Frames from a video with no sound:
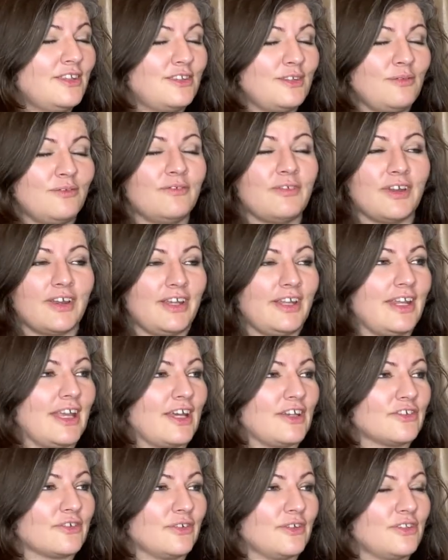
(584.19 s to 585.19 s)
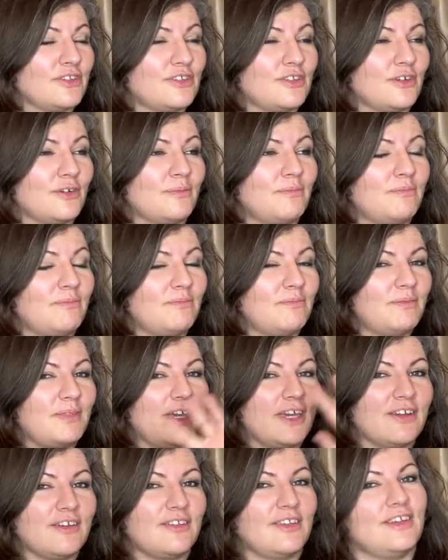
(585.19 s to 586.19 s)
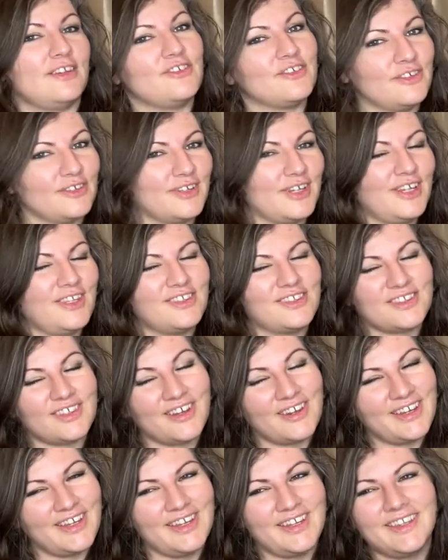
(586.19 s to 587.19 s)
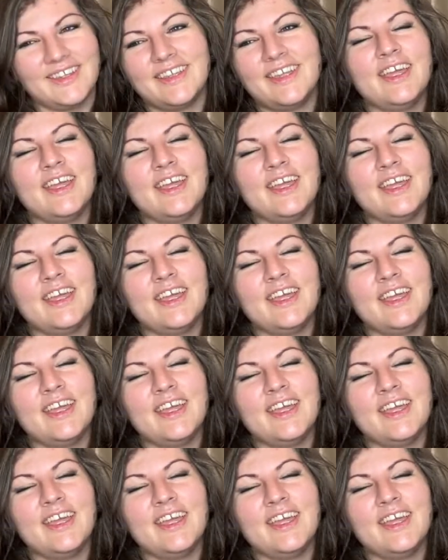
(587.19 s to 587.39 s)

seem very natural. So better than Julie. Sorry.